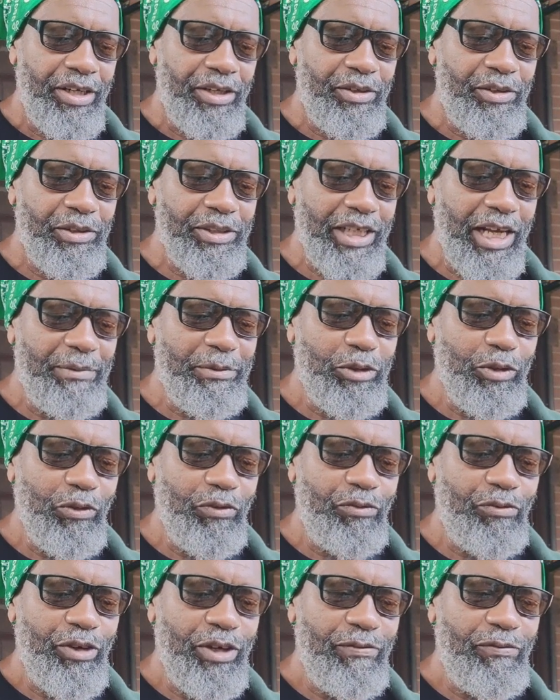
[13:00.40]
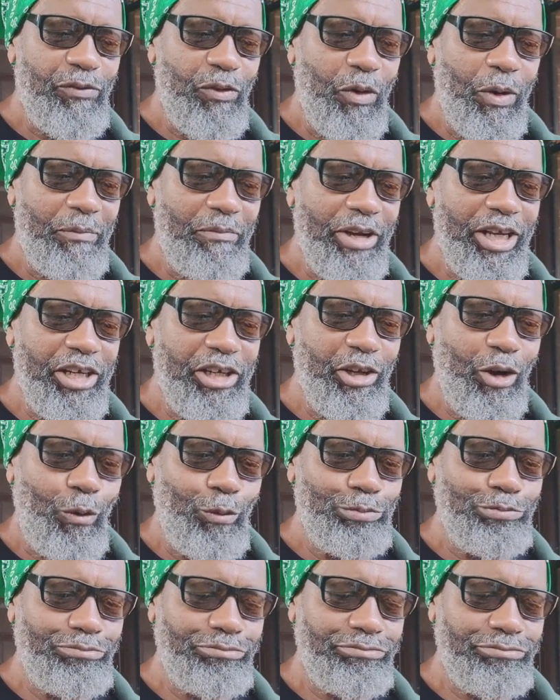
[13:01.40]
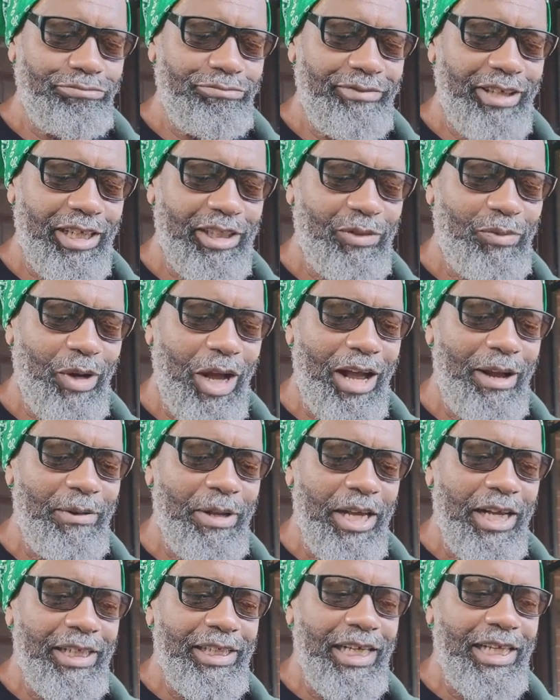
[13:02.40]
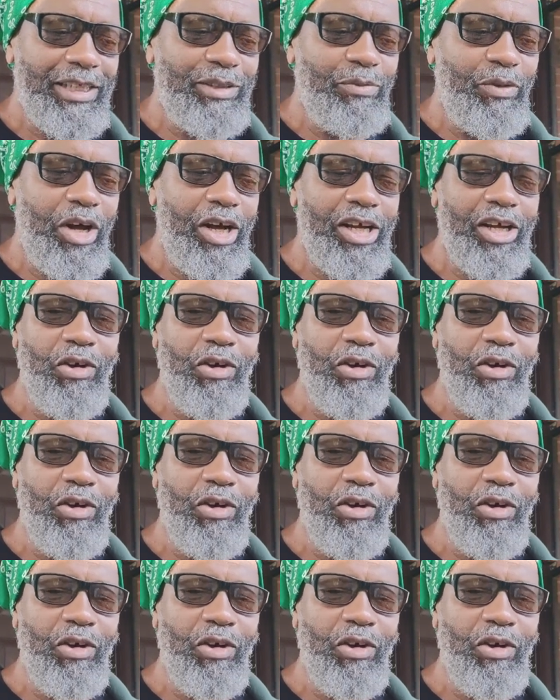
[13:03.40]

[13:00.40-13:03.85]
Cause I do free form radio. That's why. that's why I